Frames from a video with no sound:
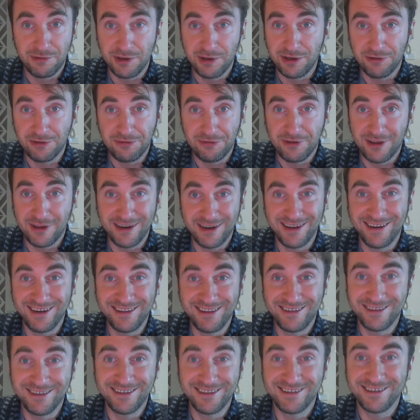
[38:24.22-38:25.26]
real fun
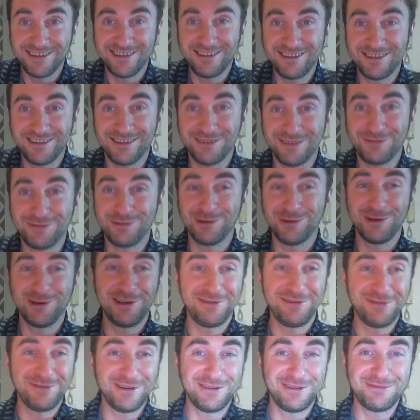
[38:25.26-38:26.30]
editing this at
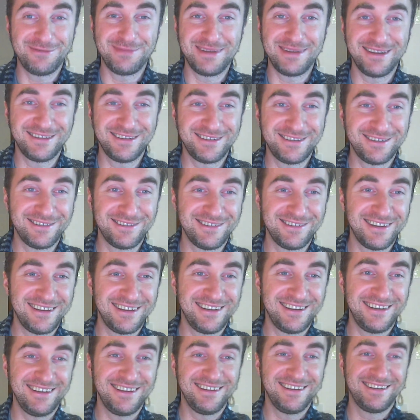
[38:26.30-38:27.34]
45 minutes
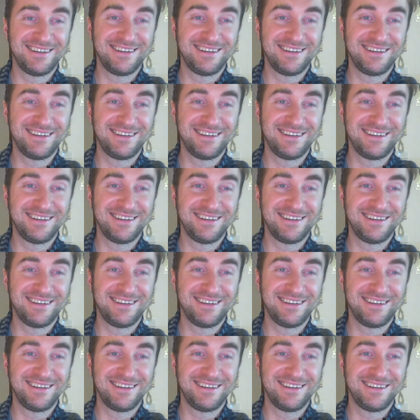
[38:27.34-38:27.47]
already.